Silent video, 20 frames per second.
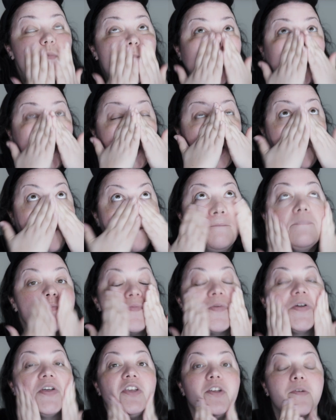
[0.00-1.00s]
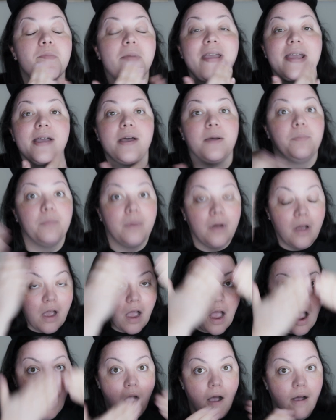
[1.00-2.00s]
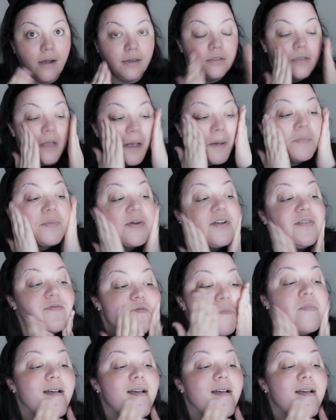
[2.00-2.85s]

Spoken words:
You put your makeup on top of.